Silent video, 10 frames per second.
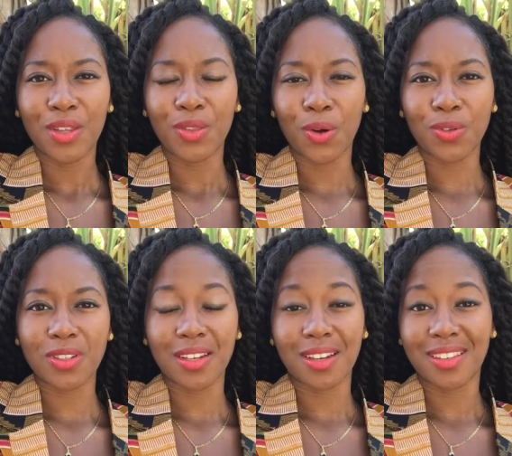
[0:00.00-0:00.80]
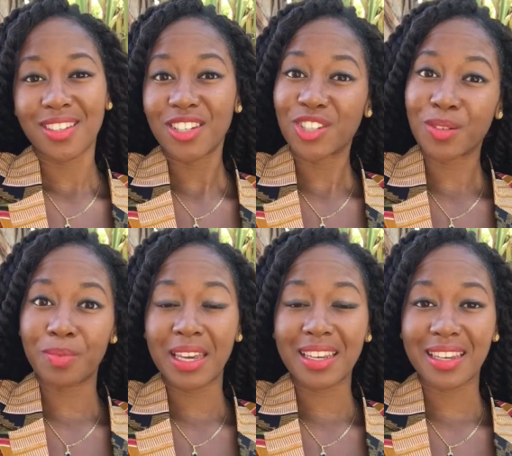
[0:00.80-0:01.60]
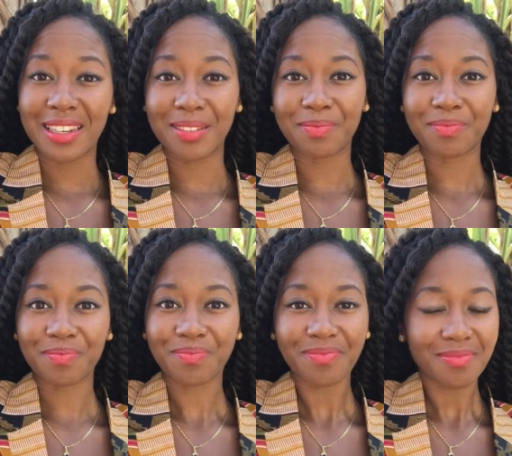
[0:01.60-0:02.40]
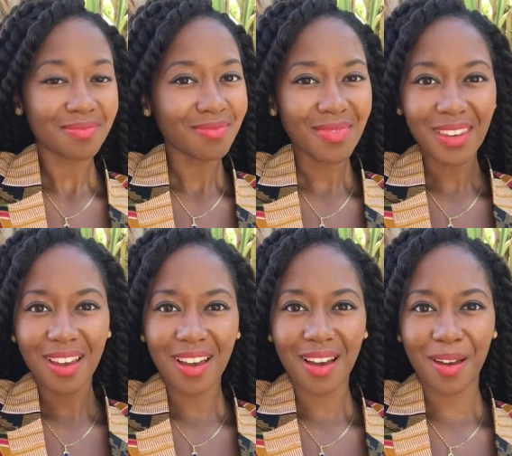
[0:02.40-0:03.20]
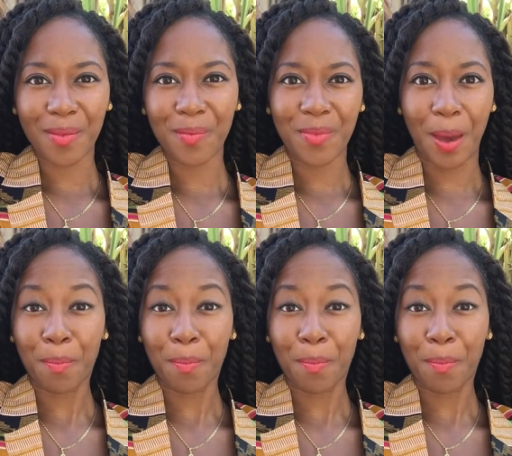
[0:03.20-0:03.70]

those uh, decision making uh, yeah